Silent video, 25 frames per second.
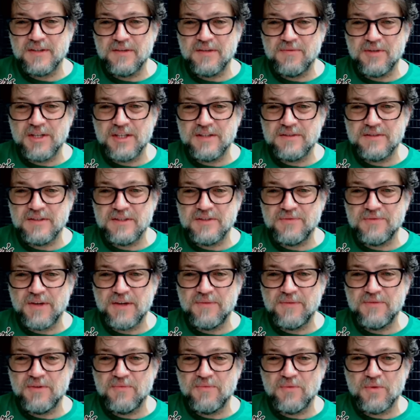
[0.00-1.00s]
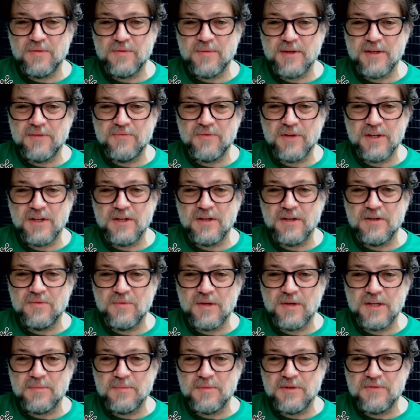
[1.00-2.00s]
I have an S&S 551 FL.
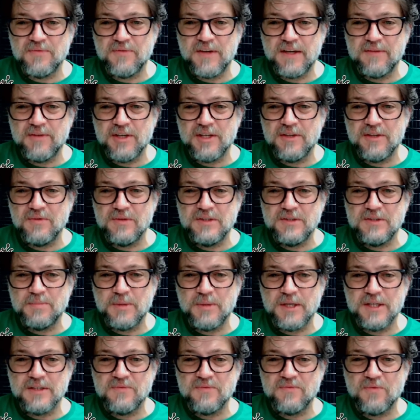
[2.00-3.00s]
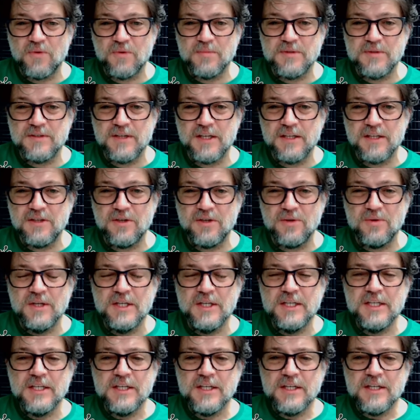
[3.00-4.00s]
Recommend 583 specs. Performance, thank you.